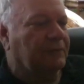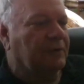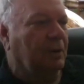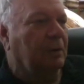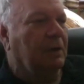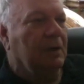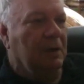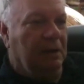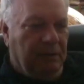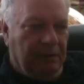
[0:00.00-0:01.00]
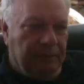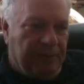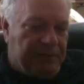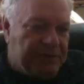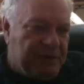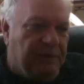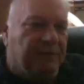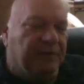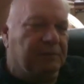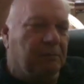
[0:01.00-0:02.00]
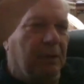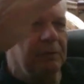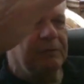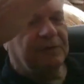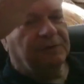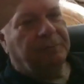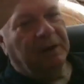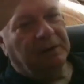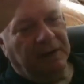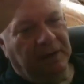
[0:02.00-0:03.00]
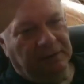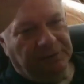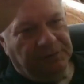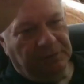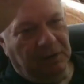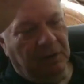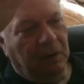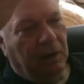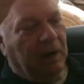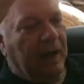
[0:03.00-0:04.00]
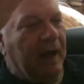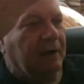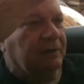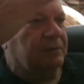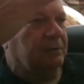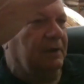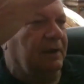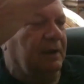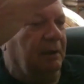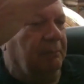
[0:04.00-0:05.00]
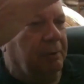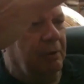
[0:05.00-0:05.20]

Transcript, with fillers: So the Jesus Moses parallels are actually a